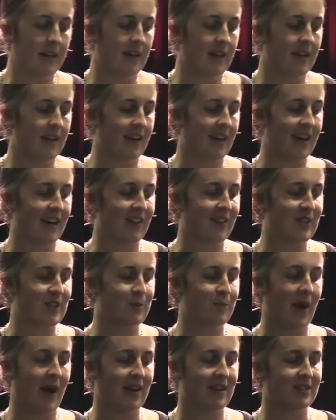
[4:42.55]
Here, this
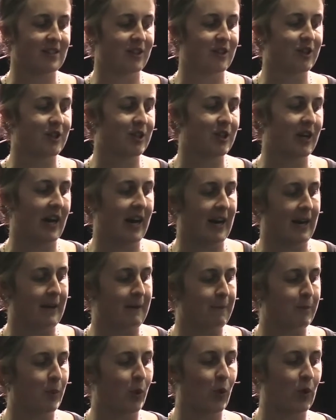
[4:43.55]
passage,
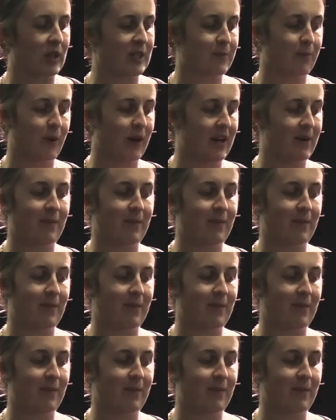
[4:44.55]
Paul is pretty